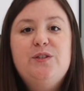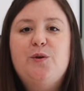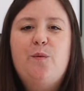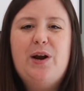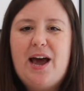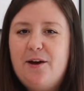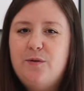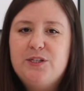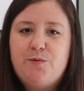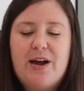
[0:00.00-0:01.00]
So what I
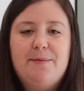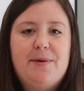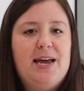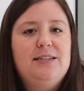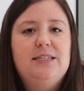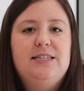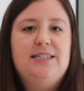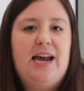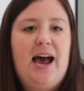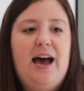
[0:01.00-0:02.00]
always recommend
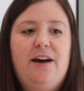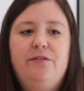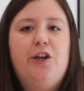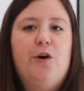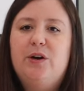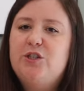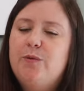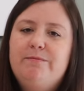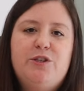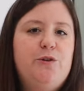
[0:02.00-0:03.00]
is to have, you know, a
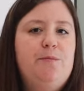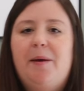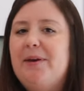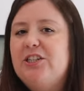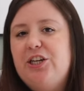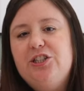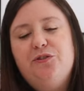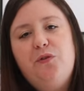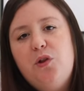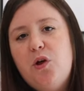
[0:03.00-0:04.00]
swimsuit, maybe a change
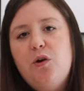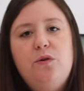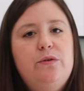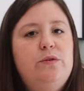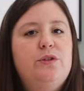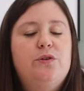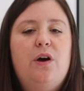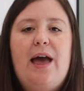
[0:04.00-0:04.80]
of clothes,